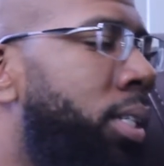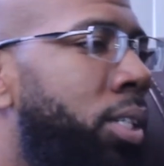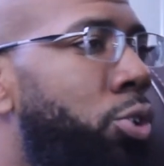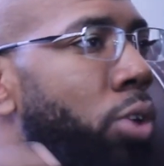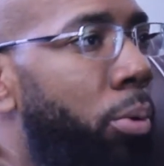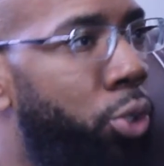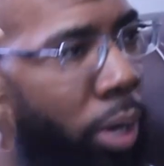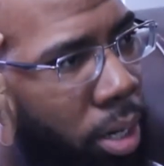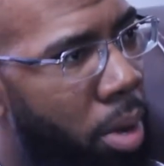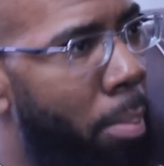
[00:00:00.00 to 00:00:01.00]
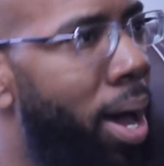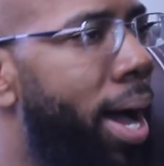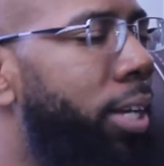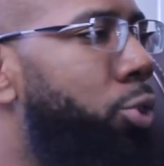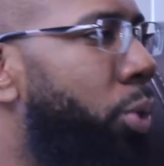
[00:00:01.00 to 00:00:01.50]
So I was training my
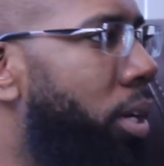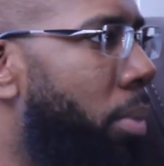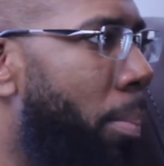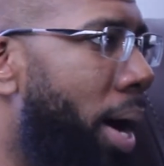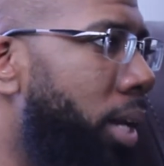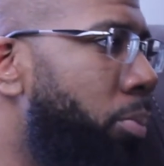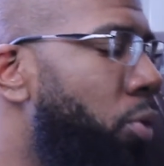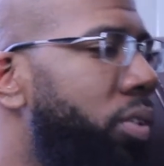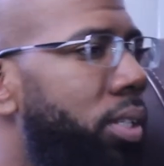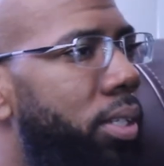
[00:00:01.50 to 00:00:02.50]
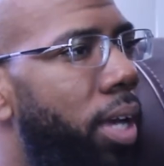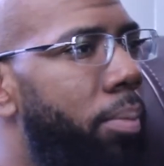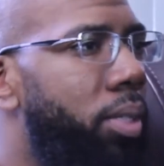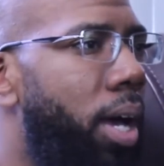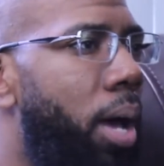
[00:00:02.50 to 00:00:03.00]
mind and training my body both at the same
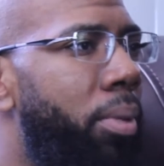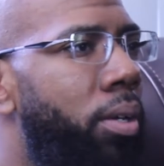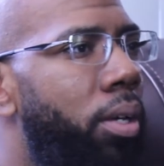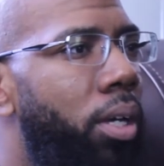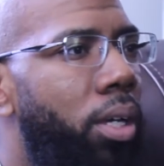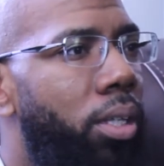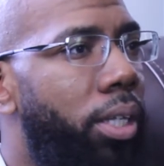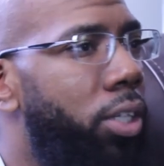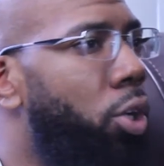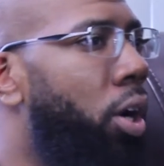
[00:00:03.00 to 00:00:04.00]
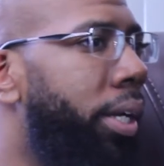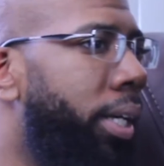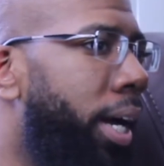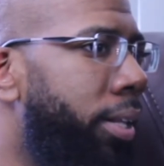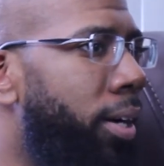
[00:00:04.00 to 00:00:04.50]
time. And this all
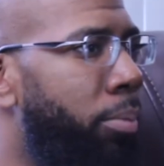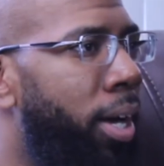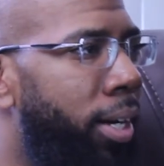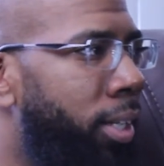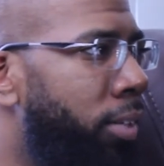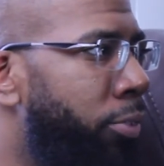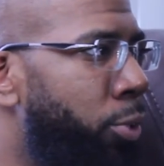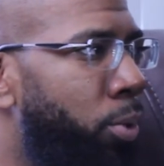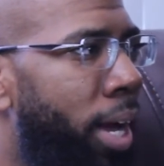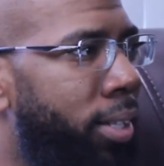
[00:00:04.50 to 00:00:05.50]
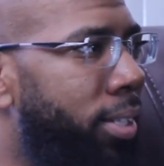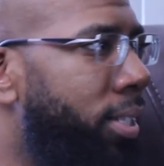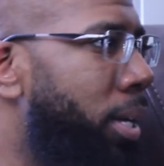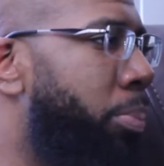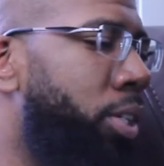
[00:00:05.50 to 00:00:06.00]
together, I'm kind of giving you like the
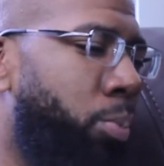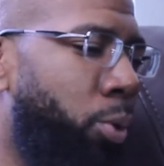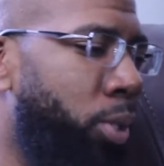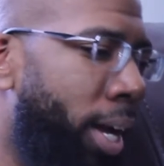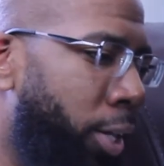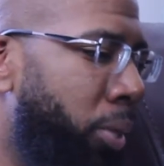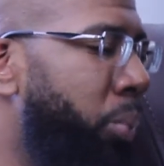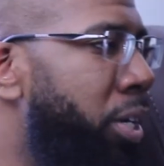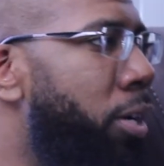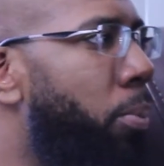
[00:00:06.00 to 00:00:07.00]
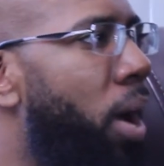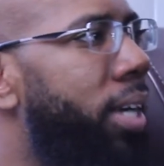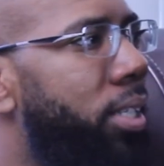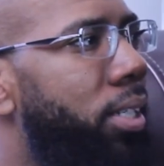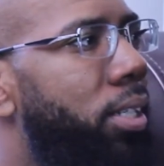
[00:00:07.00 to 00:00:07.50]
snippets, but it was like a 3-year
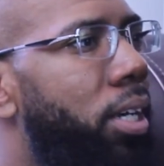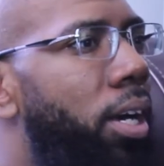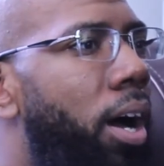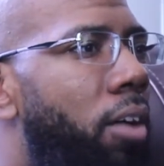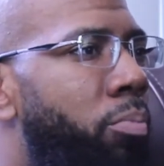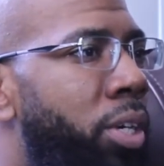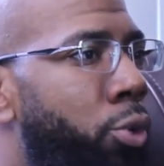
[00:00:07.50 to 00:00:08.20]
process of me